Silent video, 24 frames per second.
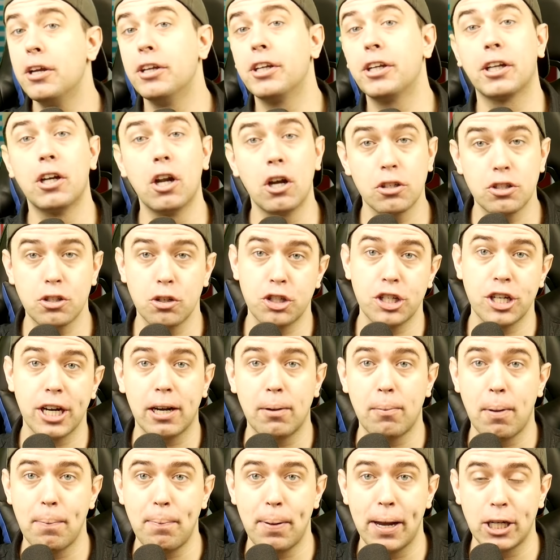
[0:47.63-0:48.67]
You can also check out
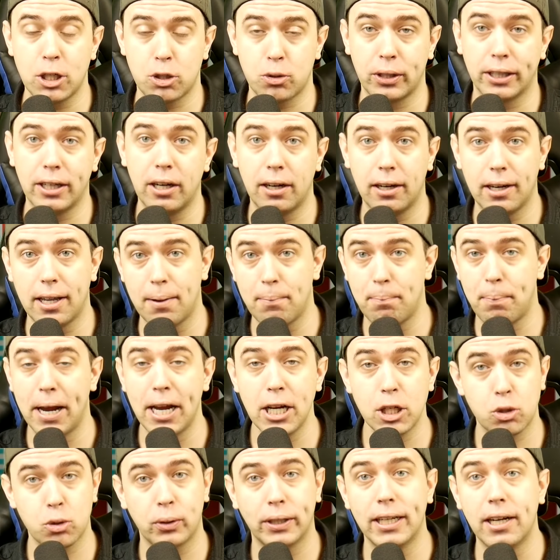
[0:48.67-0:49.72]
my Patreon at
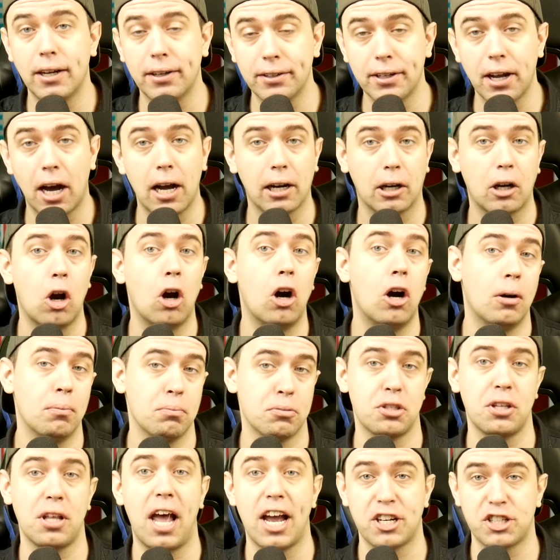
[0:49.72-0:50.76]

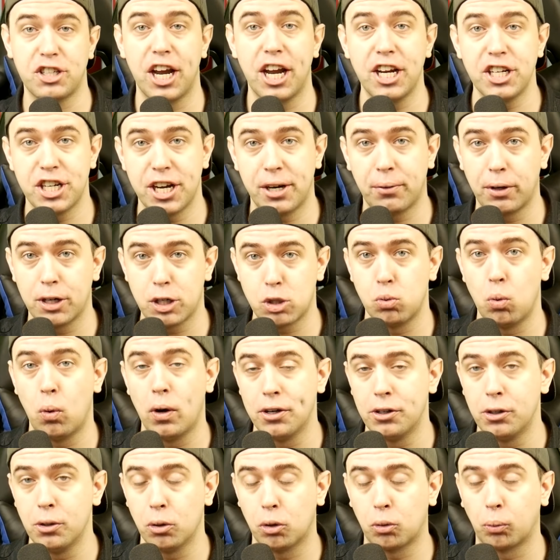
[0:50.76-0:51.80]

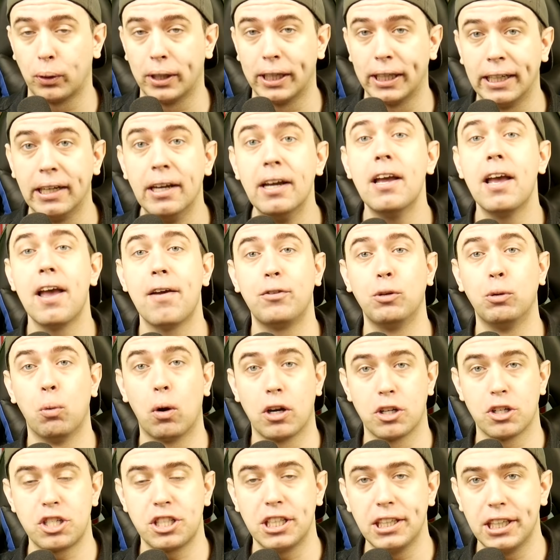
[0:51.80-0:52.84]
patreon.com/ajrich123. If you want
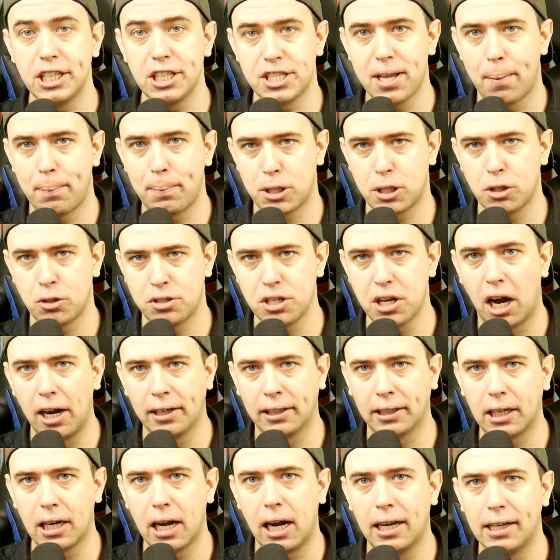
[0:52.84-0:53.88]
to see these episodes
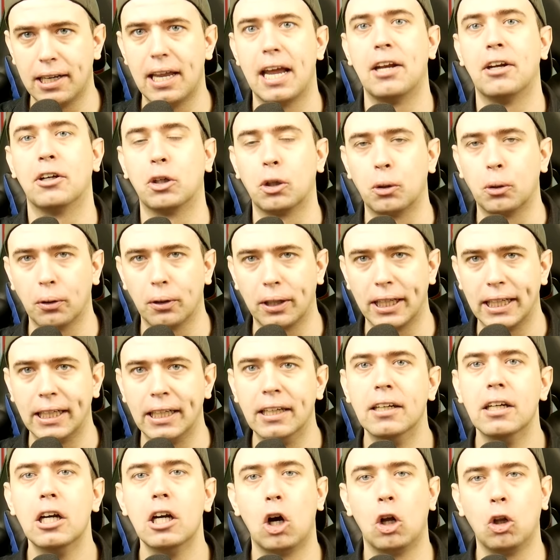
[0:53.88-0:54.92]
uncut and early,
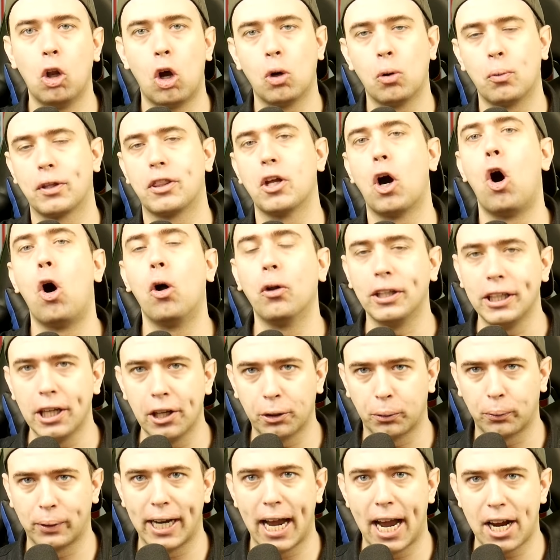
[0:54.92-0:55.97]
along with all the
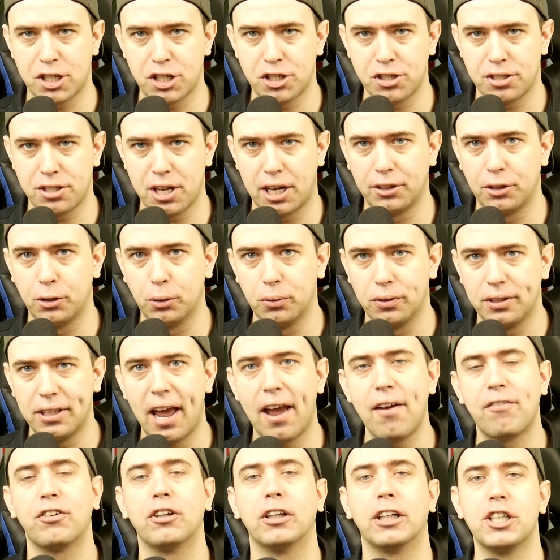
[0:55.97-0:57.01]
other reactions I do,
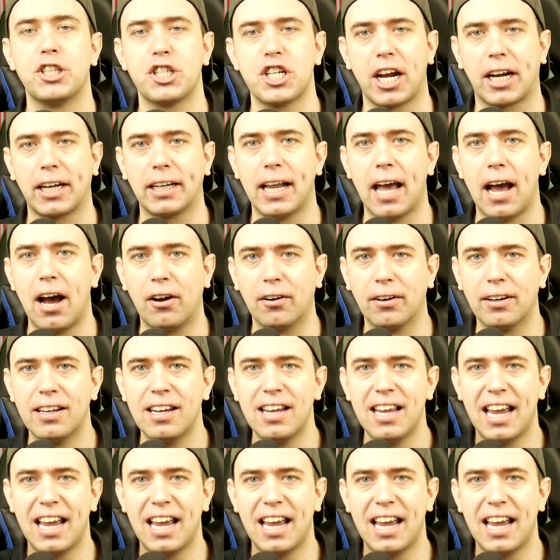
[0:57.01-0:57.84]
definitely check it out.